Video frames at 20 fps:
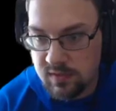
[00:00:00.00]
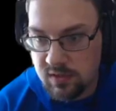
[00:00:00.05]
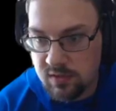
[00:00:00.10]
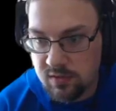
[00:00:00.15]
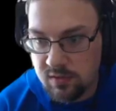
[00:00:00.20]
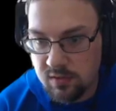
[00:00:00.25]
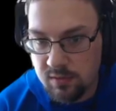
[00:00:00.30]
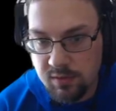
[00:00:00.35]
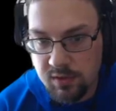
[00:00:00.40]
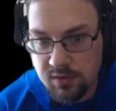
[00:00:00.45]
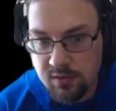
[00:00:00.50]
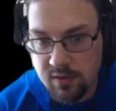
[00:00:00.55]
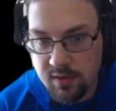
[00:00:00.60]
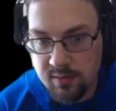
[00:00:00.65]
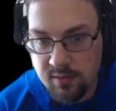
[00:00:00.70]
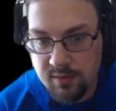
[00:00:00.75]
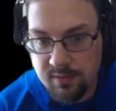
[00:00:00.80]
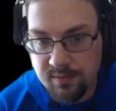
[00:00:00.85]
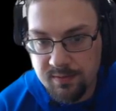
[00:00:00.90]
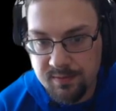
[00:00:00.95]
Could be
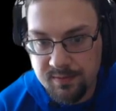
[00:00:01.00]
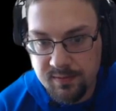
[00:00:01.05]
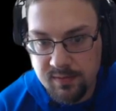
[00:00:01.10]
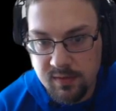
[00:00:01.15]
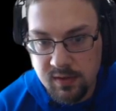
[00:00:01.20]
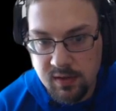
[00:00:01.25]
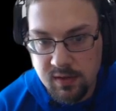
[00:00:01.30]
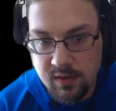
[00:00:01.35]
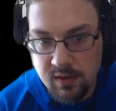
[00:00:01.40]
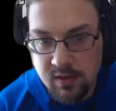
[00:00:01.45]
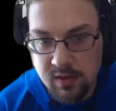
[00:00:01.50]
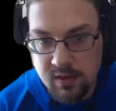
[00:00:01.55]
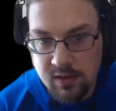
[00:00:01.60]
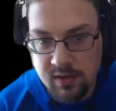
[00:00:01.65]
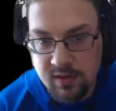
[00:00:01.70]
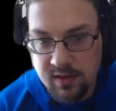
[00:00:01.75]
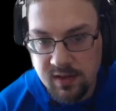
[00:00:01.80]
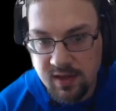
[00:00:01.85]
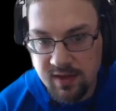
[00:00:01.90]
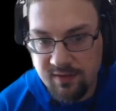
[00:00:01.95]
trouble.
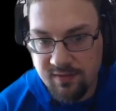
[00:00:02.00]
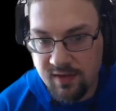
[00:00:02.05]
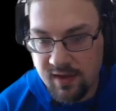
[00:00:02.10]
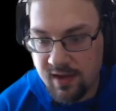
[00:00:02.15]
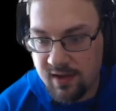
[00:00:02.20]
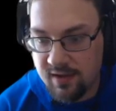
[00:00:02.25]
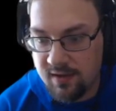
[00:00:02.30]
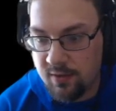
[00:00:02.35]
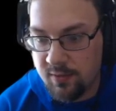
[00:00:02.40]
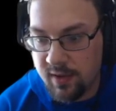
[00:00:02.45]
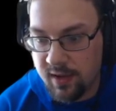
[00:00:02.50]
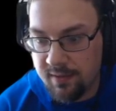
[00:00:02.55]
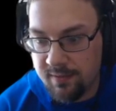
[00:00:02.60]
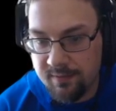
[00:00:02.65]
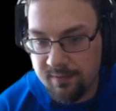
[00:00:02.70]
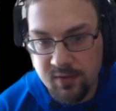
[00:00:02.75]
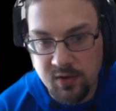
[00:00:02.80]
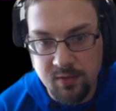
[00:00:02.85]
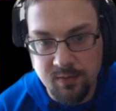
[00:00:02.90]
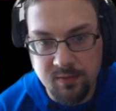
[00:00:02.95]
They've got, okay,
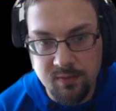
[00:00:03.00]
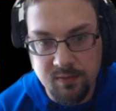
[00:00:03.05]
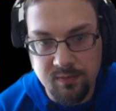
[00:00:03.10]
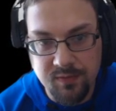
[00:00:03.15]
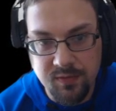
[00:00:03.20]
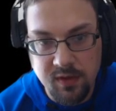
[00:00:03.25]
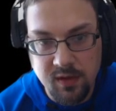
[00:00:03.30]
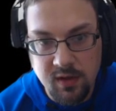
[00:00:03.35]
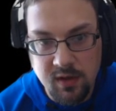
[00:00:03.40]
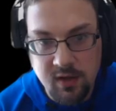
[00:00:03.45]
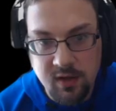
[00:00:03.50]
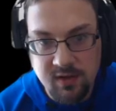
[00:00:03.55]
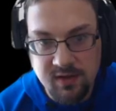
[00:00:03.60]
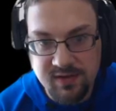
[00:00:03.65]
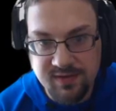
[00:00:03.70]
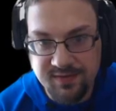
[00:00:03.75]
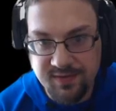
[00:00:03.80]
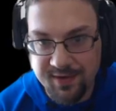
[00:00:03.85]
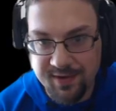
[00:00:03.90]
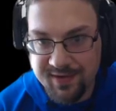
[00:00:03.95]
nope. It's
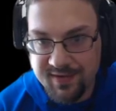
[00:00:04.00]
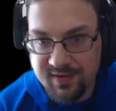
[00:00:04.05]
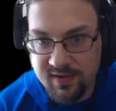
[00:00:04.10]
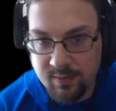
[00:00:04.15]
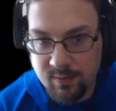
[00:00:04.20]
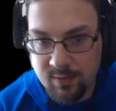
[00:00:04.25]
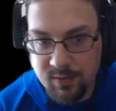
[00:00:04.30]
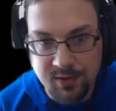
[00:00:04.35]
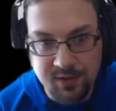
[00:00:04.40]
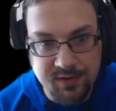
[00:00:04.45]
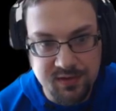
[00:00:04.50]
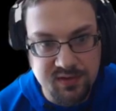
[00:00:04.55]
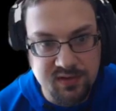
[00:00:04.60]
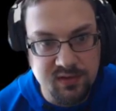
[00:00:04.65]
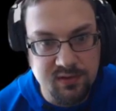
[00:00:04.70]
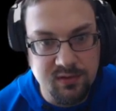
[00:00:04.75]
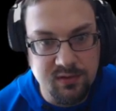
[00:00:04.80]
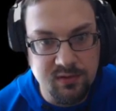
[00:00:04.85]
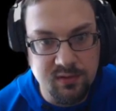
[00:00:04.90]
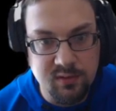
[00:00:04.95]
very similar to
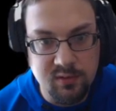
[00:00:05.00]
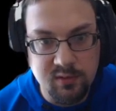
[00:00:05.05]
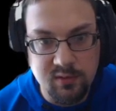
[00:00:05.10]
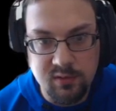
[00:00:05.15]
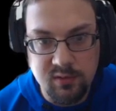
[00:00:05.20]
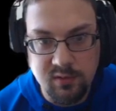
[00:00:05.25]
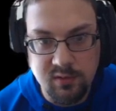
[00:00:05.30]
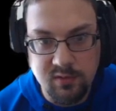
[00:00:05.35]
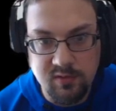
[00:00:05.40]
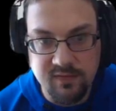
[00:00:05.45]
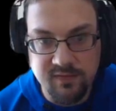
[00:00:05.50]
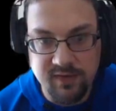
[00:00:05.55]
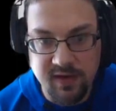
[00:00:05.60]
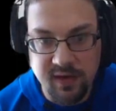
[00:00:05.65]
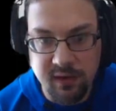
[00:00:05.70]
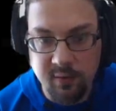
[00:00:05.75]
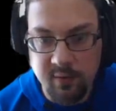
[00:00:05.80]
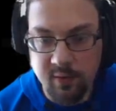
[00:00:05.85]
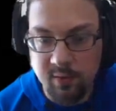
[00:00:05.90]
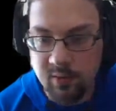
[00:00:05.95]
the fight
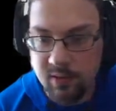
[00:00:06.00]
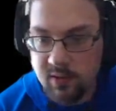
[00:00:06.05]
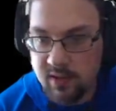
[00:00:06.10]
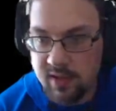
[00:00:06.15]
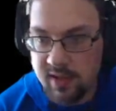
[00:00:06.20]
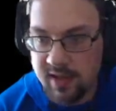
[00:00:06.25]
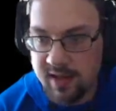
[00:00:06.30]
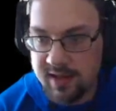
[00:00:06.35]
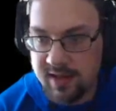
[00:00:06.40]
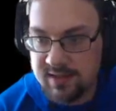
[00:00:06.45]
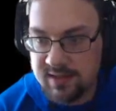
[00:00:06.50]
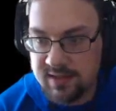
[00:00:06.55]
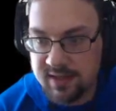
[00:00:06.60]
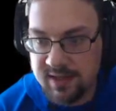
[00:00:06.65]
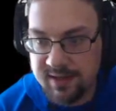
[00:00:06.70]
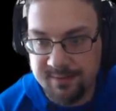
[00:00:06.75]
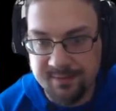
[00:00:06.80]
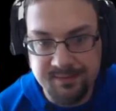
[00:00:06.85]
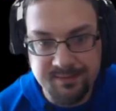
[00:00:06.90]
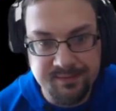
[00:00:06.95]
we won last
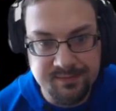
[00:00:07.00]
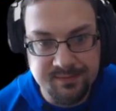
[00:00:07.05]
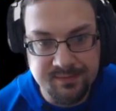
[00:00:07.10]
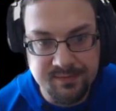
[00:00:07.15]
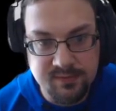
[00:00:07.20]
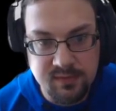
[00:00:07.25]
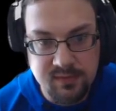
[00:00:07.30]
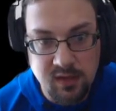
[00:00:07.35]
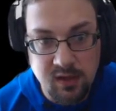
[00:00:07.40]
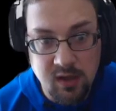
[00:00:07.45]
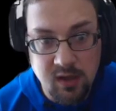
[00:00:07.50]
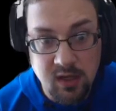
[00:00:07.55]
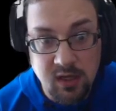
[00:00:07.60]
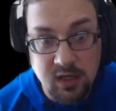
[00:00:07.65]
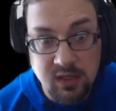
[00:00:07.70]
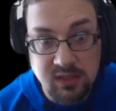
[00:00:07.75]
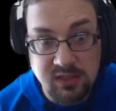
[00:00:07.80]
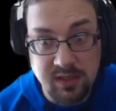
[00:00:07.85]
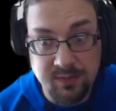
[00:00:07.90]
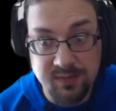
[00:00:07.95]
time.
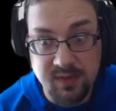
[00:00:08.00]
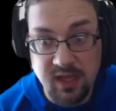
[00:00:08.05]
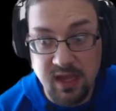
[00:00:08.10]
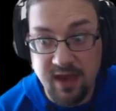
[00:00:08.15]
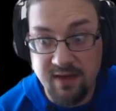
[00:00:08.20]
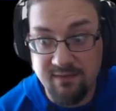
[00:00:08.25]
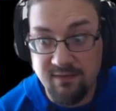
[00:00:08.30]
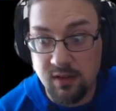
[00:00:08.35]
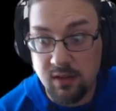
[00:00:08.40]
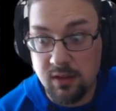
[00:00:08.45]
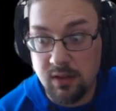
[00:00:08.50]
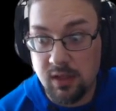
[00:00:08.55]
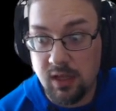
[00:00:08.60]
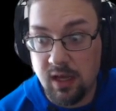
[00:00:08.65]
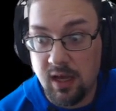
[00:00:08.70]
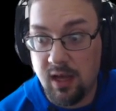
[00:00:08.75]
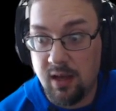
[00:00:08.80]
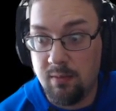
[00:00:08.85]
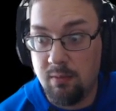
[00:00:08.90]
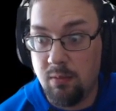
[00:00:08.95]
Except they have a
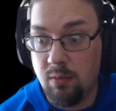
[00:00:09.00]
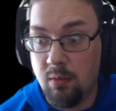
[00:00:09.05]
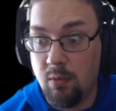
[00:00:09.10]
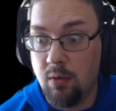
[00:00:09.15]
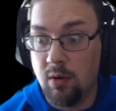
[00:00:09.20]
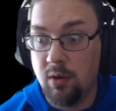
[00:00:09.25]
lot more